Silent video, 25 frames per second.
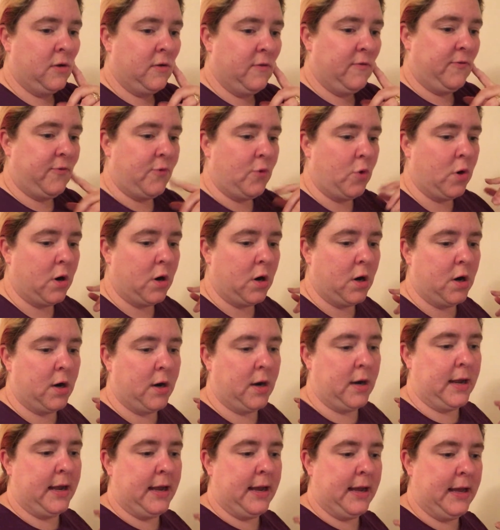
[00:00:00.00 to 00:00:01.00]

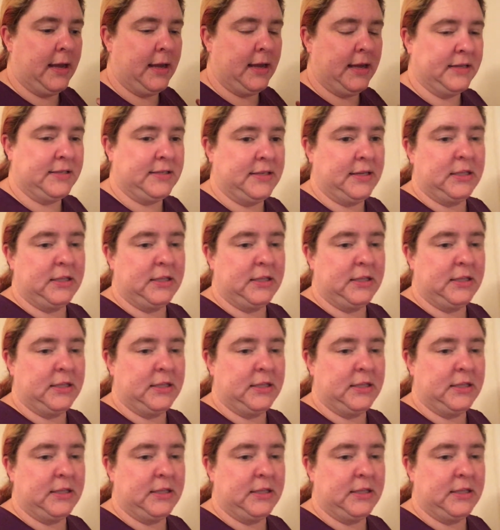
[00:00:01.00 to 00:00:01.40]
for uh, a